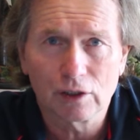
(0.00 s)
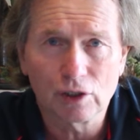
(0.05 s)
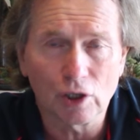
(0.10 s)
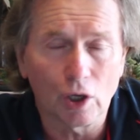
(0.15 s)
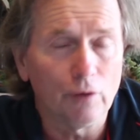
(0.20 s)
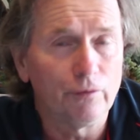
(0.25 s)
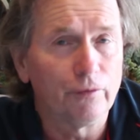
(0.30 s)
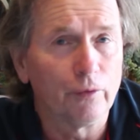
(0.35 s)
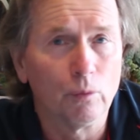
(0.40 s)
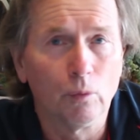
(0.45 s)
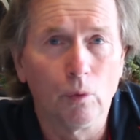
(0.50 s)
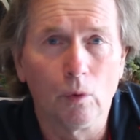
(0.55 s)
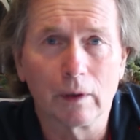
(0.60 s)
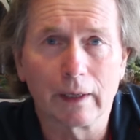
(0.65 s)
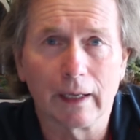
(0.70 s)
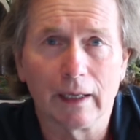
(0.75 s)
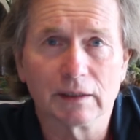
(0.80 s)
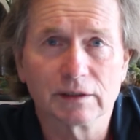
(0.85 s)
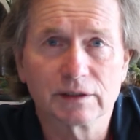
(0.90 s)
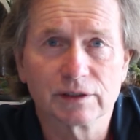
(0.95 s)
go for a
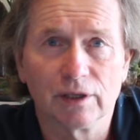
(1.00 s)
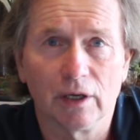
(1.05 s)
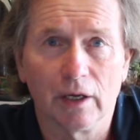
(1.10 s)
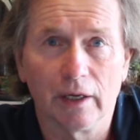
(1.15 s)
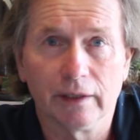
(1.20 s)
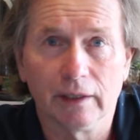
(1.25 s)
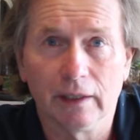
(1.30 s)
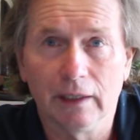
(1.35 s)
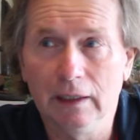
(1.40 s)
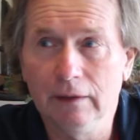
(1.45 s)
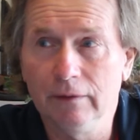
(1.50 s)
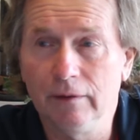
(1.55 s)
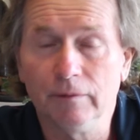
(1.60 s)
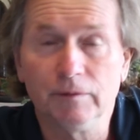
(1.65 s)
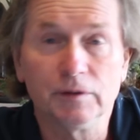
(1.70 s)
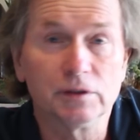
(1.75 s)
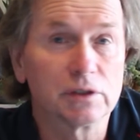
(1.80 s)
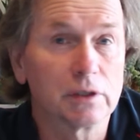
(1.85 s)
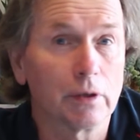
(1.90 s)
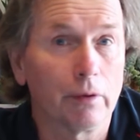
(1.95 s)
walk outside, even
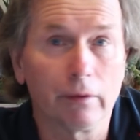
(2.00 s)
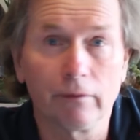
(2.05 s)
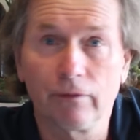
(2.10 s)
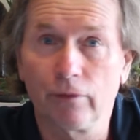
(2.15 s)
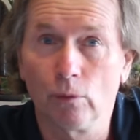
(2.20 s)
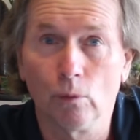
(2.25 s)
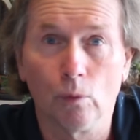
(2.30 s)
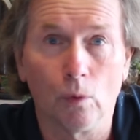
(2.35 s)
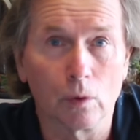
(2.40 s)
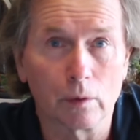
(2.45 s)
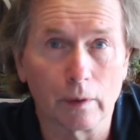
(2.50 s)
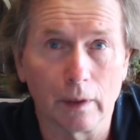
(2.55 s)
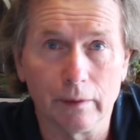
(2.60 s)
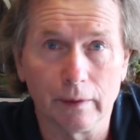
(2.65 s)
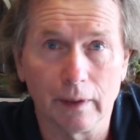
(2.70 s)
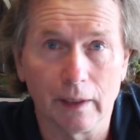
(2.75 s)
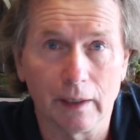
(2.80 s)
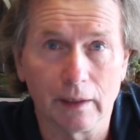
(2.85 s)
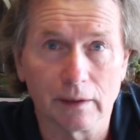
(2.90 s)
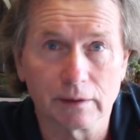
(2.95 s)
if it's going for a walk around
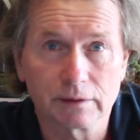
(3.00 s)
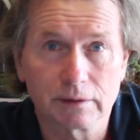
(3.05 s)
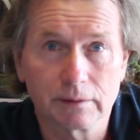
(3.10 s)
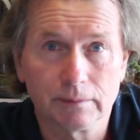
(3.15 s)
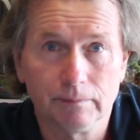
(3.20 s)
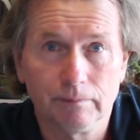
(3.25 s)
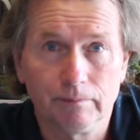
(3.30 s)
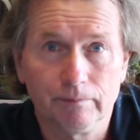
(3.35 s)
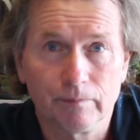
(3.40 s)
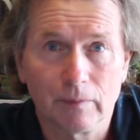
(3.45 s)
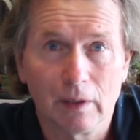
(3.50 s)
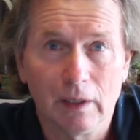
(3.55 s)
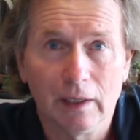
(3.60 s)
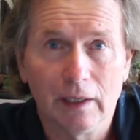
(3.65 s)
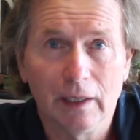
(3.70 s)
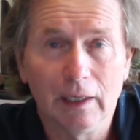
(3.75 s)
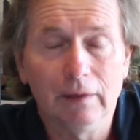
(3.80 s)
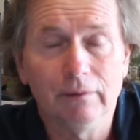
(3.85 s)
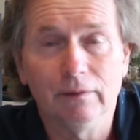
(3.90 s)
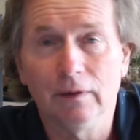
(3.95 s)
the house.
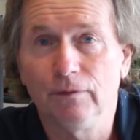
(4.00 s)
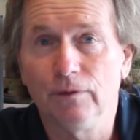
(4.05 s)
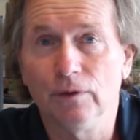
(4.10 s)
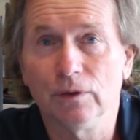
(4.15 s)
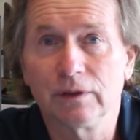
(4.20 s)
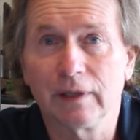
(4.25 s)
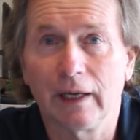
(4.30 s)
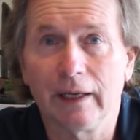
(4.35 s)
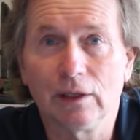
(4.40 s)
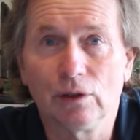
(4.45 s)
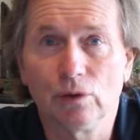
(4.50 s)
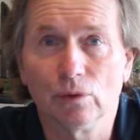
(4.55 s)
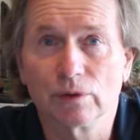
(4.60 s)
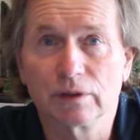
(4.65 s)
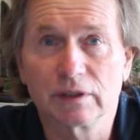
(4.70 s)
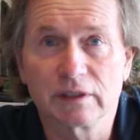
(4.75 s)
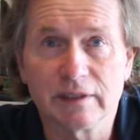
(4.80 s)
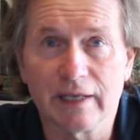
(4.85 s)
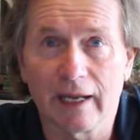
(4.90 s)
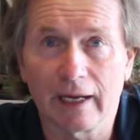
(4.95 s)
Even if you take your
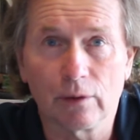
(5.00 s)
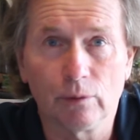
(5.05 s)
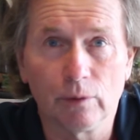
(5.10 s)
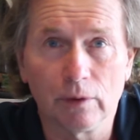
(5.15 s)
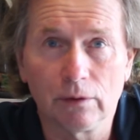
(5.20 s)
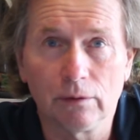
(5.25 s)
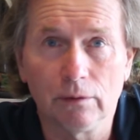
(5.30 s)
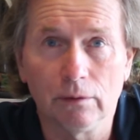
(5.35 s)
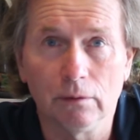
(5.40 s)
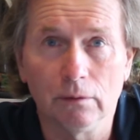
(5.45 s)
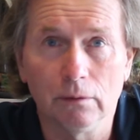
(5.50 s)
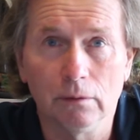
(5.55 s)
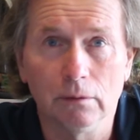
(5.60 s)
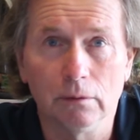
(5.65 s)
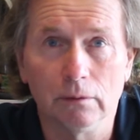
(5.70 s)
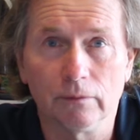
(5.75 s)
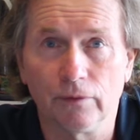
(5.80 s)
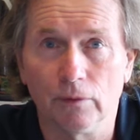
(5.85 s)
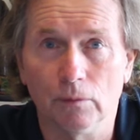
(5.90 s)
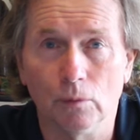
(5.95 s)
snack with
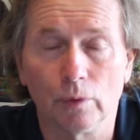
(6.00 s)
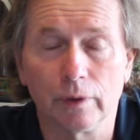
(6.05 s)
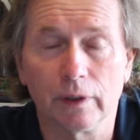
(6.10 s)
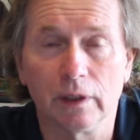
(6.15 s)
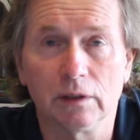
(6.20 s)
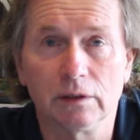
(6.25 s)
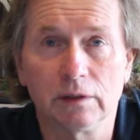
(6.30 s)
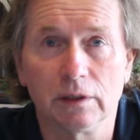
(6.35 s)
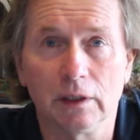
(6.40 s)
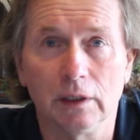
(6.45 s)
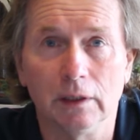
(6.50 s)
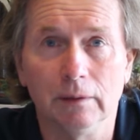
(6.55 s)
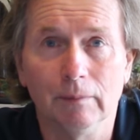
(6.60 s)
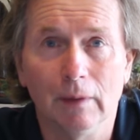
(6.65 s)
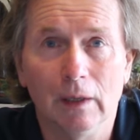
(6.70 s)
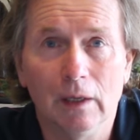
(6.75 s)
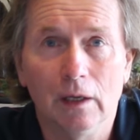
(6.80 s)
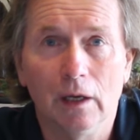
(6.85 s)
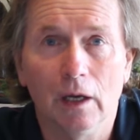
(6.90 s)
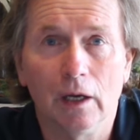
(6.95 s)
you for morning tea
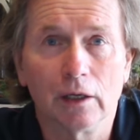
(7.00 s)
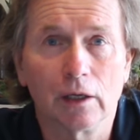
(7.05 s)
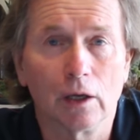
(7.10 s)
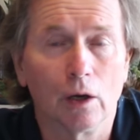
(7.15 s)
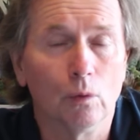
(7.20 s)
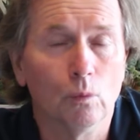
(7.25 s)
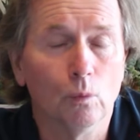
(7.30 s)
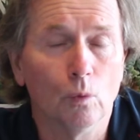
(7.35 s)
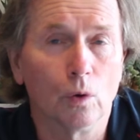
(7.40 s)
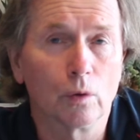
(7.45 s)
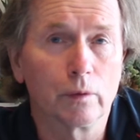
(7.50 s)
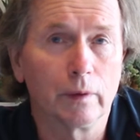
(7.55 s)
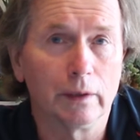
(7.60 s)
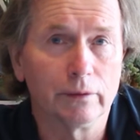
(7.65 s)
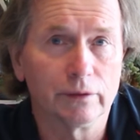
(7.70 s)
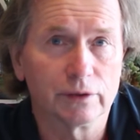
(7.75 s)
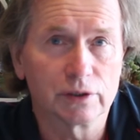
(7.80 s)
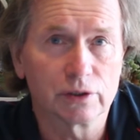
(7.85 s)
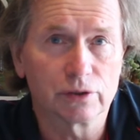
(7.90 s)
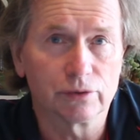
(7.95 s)
and go and walk
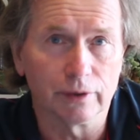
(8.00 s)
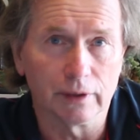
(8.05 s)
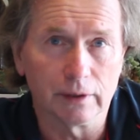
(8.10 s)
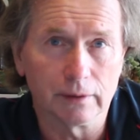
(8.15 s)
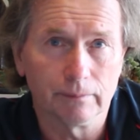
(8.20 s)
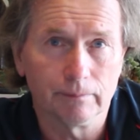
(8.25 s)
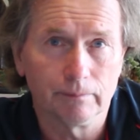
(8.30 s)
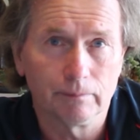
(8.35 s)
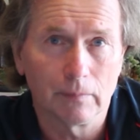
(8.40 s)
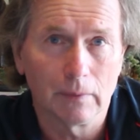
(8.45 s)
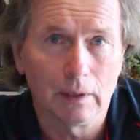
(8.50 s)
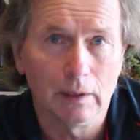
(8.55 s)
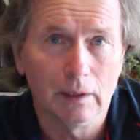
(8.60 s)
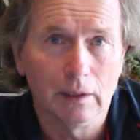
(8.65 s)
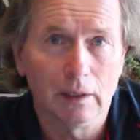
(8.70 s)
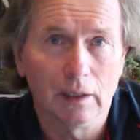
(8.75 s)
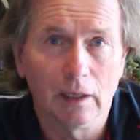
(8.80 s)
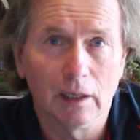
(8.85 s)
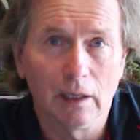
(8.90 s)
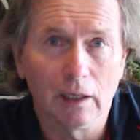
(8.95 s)
around the street.
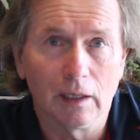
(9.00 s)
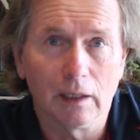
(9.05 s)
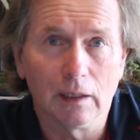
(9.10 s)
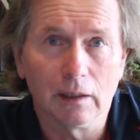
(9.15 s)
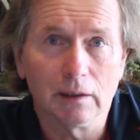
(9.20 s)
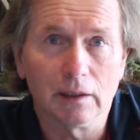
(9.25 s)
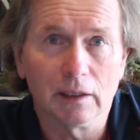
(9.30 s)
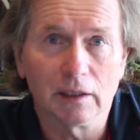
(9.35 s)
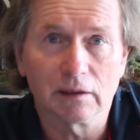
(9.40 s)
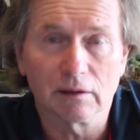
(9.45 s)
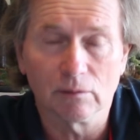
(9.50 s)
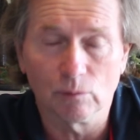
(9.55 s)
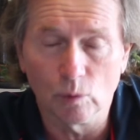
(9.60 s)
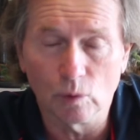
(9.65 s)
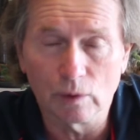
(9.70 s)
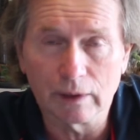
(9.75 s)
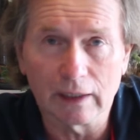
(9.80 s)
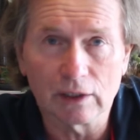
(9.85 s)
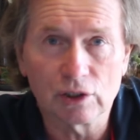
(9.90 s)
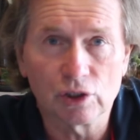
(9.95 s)
Uh, it will
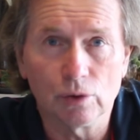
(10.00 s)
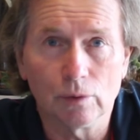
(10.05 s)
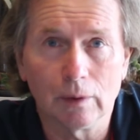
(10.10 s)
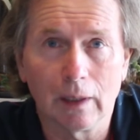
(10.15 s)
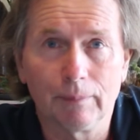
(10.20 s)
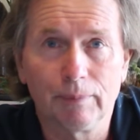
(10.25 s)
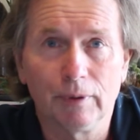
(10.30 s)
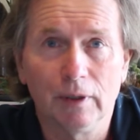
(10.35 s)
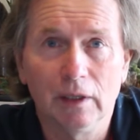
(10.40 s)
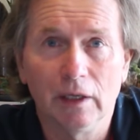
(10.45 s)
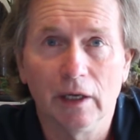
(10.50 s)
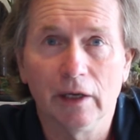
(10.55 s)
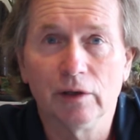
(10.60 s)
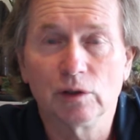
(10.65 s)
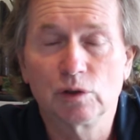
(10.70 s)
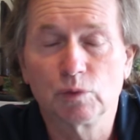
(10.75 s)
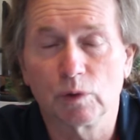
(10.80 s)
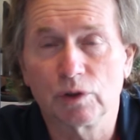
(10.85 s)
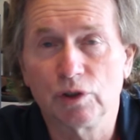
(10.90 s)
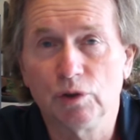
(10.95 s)
get you up and
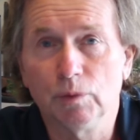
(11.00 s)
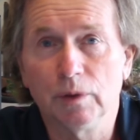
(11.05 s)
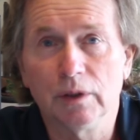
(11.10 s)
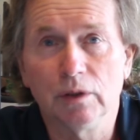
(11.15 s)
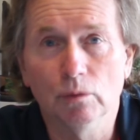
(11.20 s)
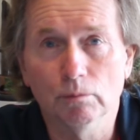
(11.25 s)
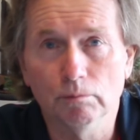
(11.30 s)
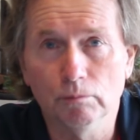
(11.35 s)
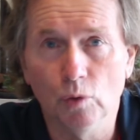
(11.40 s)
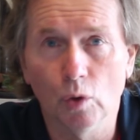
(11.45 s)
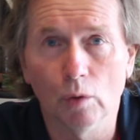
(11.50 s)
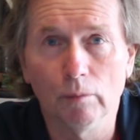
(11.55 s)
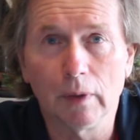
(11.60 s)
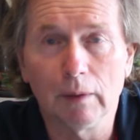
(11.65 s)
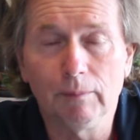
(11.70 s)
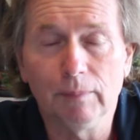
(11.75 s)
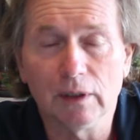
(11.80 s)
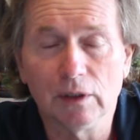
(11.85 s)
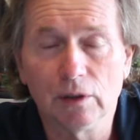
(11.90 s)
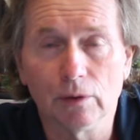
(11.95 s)
it's what you would normally
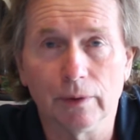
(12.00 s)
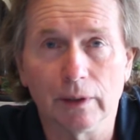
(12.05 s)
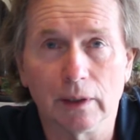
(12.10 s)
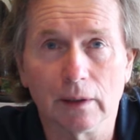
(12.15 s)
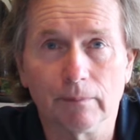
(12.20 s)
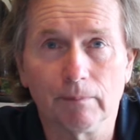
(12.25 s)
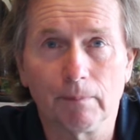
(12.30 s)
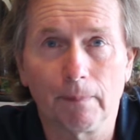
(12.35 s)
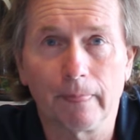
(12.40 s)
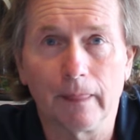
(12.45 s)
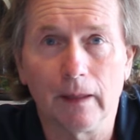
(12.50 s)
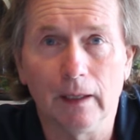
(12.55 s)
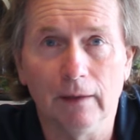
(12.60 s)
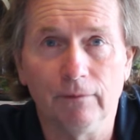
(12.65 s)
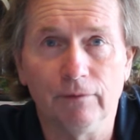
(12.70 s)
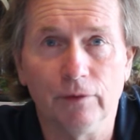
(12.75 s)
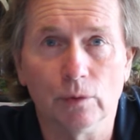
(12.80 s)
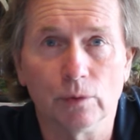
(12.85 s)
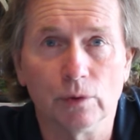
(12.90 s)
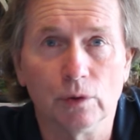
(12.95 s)
be doing
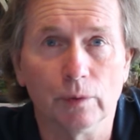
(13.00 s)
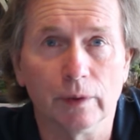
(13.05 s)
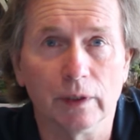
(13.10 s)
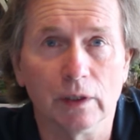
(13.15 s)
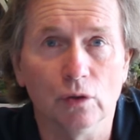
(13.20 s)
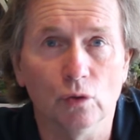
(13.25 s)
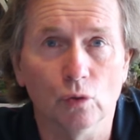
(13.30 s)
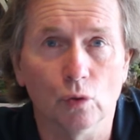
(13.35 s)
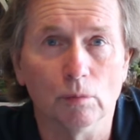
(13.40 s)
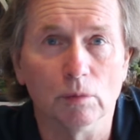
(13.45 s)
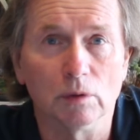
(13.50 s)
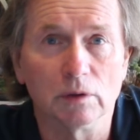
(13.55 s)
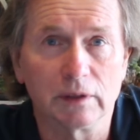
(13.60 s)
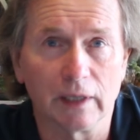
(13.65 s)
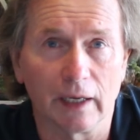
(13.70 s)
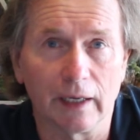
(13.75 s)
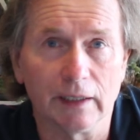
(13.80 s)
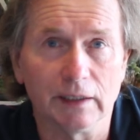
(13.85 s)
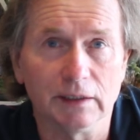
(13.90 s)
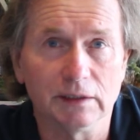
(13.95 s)
if you were doing a normal
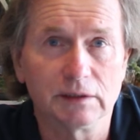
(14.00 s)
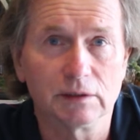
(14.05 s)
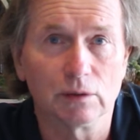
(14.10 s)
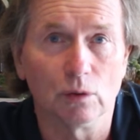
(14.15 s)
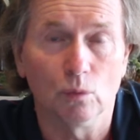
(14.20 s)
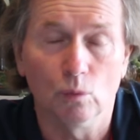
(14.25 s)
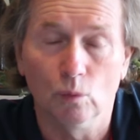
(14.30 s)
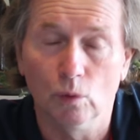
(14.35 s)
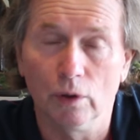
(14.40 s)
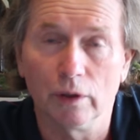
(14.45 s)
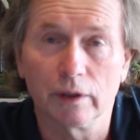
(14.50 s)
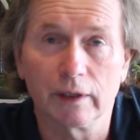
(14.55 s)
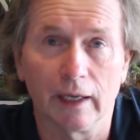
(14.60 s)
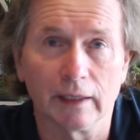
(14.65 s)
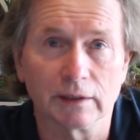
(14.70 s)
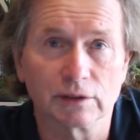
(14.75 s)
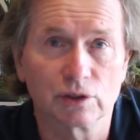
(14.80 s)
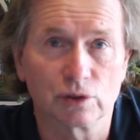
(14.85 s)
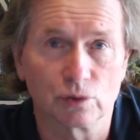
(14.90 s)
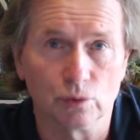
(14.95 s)
day's work
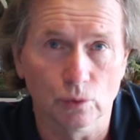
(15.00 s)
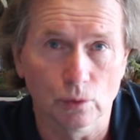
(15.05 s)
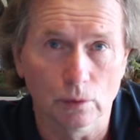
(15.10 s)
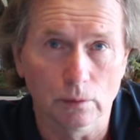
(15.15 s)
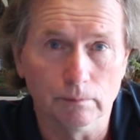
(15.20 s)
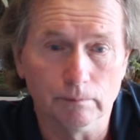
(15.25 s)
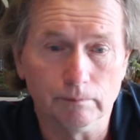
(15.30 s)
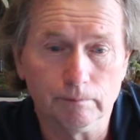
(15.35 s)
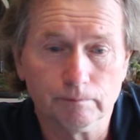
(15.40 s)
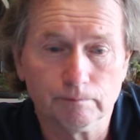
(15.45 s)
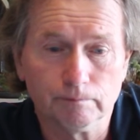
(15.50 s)
at school.